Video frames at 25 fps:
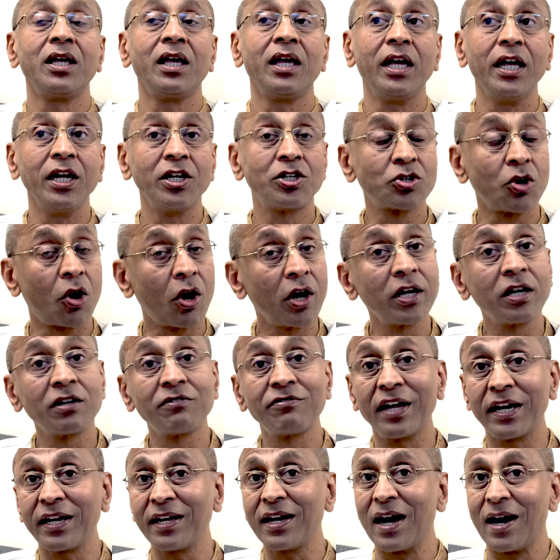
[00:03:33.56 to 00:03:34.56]
He toiled
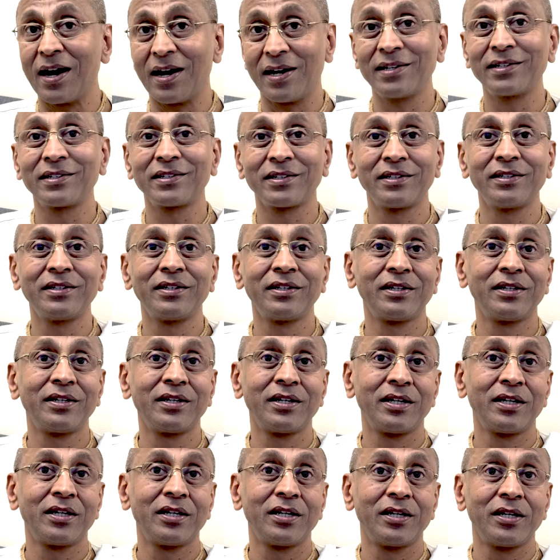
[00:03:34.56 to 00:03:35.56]
very hard
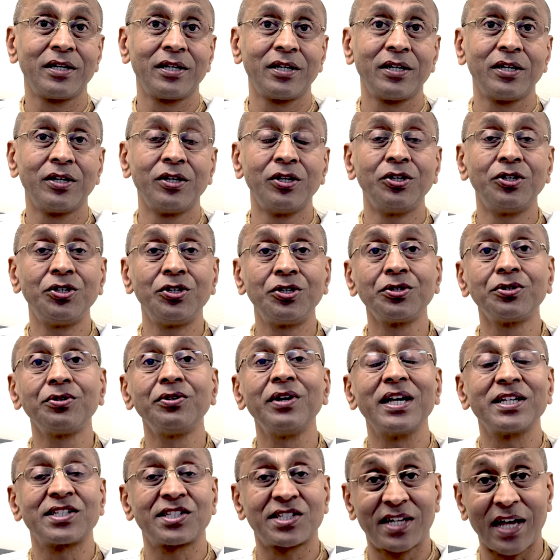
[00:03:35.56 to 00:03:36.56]

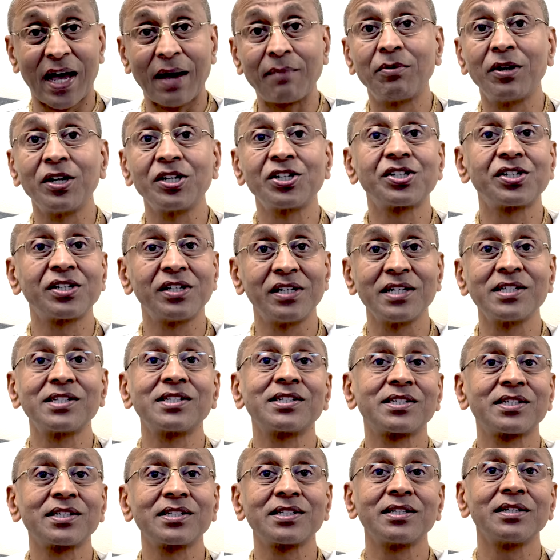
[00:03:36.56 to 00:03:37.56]
to establish
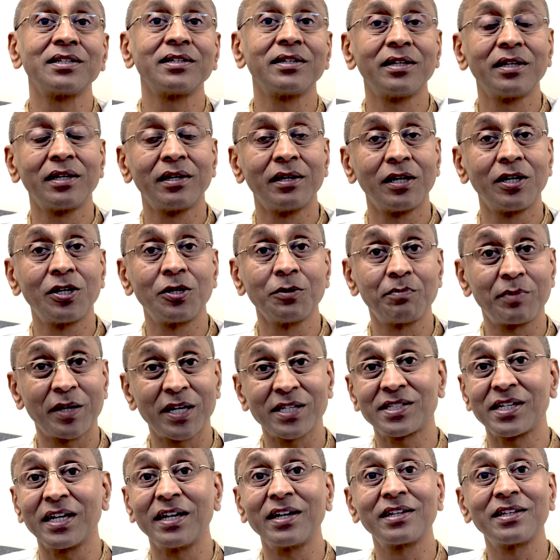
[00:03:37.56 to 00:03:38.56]
this, to
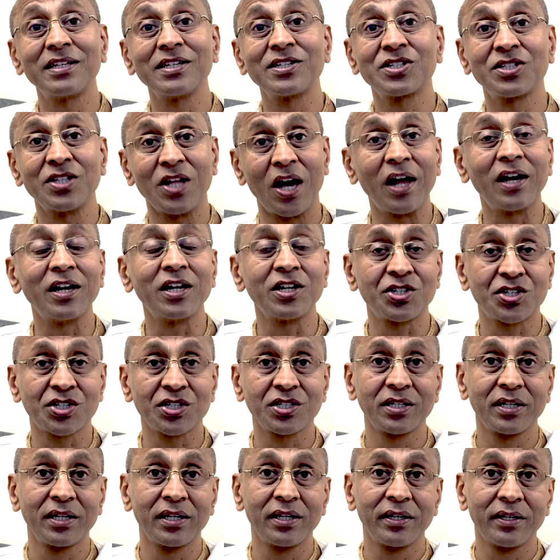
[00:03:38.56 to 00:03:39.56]
present this
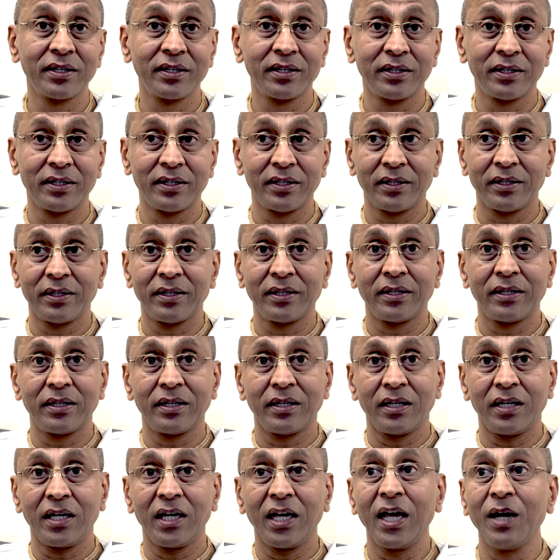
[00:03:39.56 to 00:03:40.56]
knowledge.
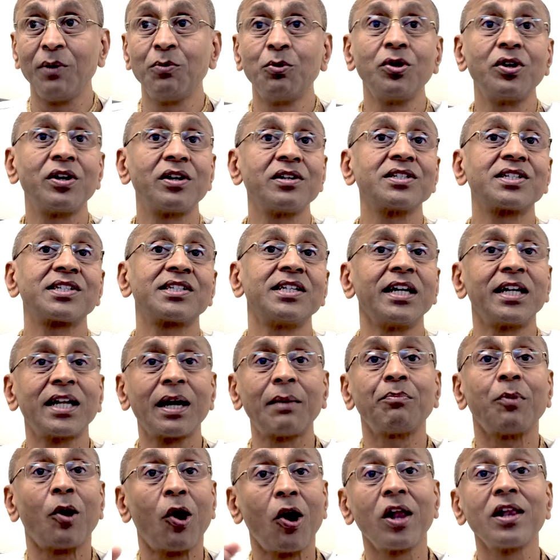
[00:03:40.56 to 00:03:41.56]
He would sit
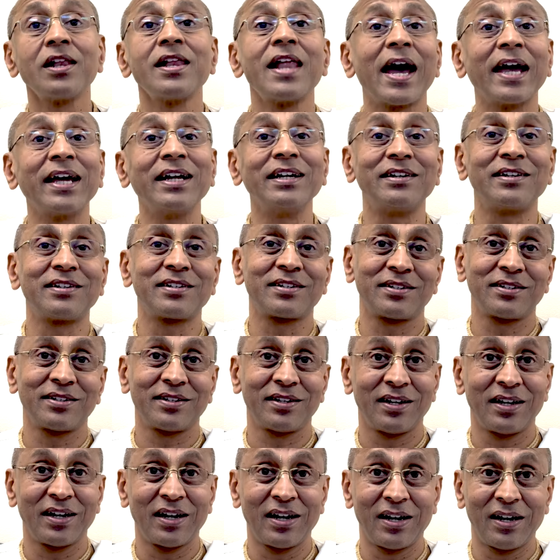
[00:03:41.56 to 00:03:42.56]
up all night.
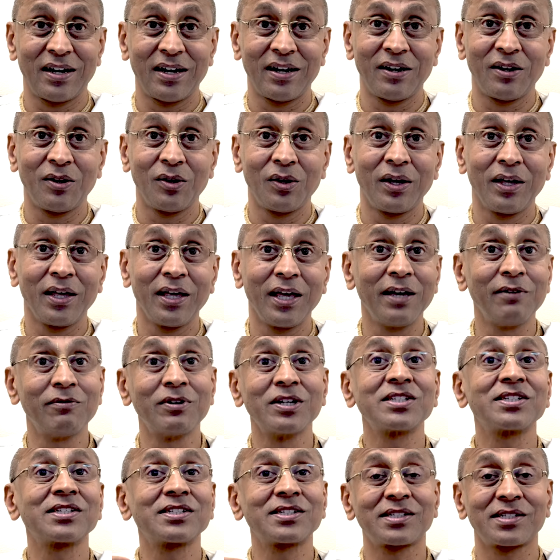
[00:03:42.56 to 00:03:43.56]
He
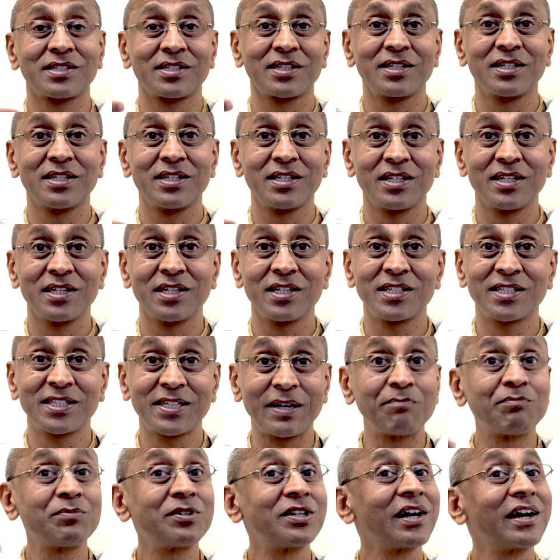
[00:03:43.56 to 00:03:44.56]
was
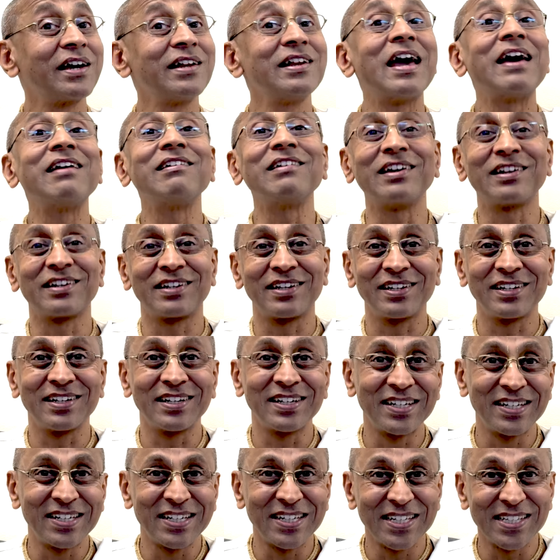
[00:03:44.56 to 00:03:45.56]
septuagenarian,
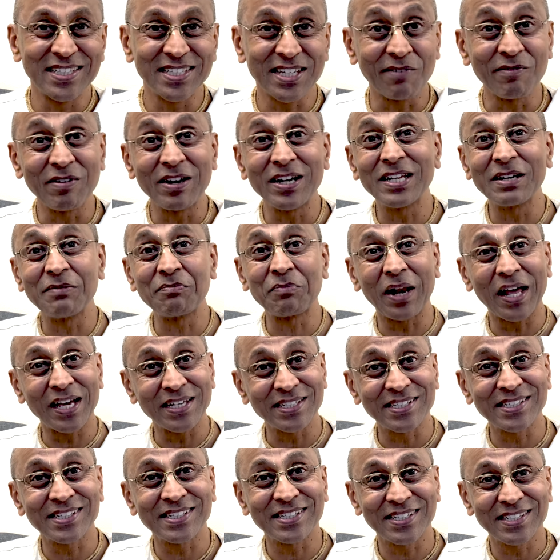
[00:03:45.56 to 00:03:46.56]
70
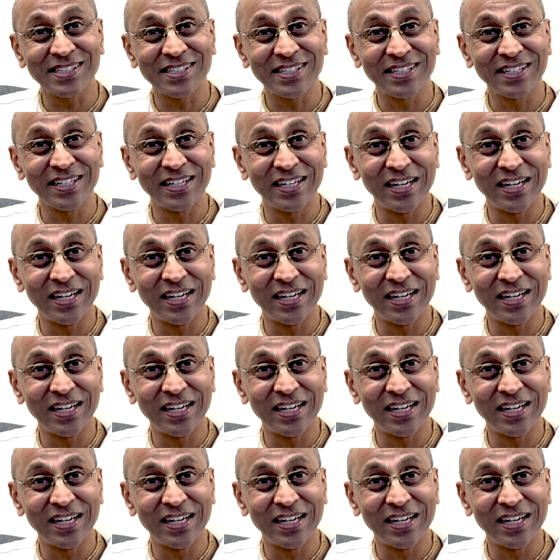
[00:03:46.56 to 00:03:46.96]
plus.